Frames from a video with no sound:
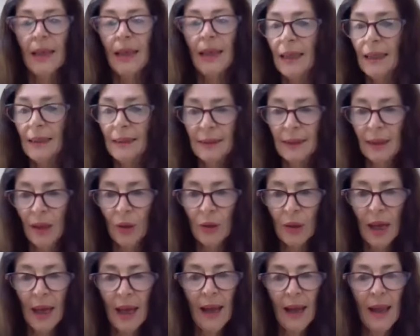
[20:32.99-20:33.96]
it's
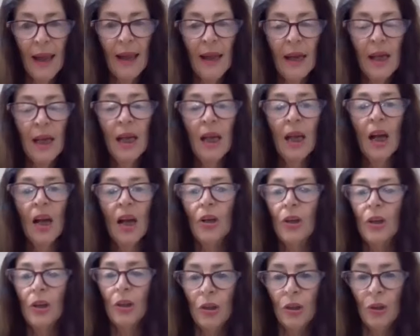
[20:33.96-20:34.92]
okay,
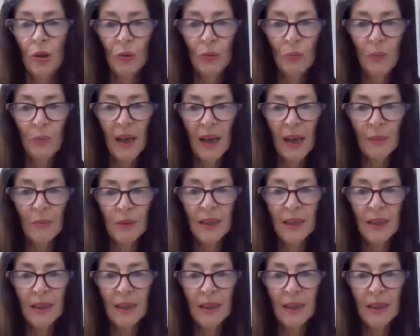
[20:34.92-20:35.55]
you'll be able